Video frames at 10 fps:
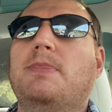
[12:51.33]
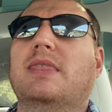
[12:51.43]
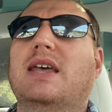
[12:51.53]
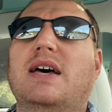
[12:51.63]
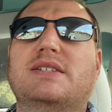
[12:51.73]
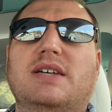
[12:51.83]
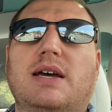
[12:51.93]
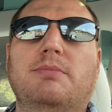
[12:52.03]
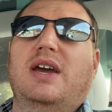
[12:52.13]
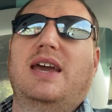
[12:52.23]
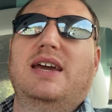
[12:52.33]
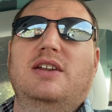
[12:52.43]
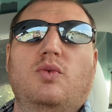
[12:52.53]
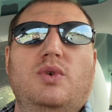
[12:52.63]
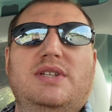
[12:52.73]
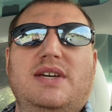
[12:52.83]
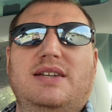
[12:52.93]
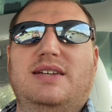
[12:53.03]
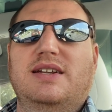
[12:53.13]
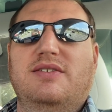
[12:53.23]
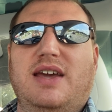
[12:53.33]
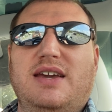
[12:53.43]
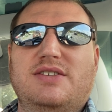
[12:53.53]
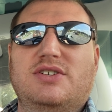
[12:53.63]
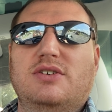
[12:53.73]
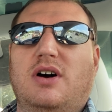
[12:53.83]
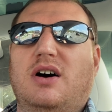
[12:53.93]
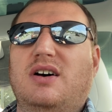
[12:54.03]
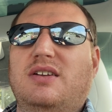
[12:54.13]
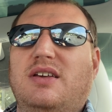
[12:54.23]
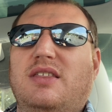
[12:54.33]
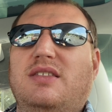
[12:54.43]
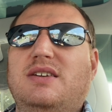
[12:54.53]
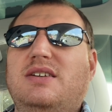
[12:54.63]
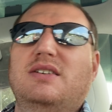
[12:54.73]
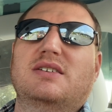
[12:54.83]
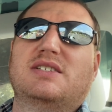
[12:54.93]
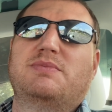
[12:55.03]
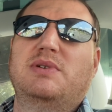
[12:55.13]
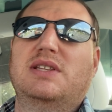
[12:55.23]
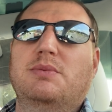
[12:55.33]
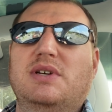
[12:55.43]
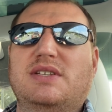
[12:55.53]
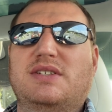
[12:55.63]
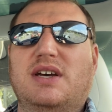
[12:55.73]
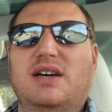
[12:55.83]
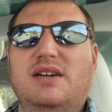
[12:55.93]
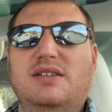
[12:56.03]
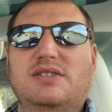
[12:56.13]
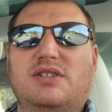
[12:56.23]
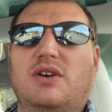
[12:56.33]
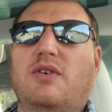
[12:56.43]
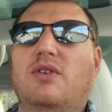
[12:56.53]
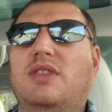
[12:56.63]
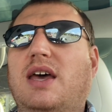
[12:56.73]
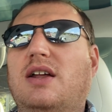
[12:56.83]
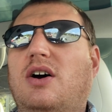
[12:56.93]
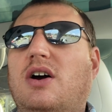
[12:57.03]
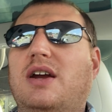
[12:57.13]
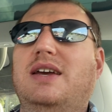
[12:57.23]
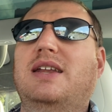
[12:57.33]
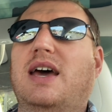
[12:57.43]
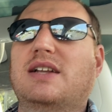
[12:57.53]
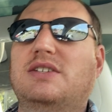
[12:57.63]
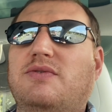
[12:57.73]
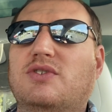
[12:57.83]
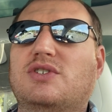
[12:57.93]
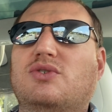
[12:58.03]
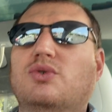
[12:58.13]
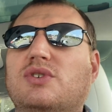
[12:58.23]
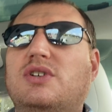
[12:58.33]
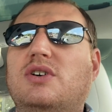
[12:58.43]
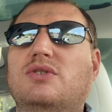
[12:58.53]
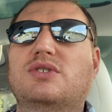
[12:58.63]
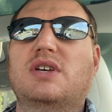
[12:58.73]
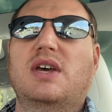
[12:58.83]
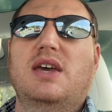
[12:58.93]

Last time. And we did get an answer on the speed limit signs that are inactive for school zones.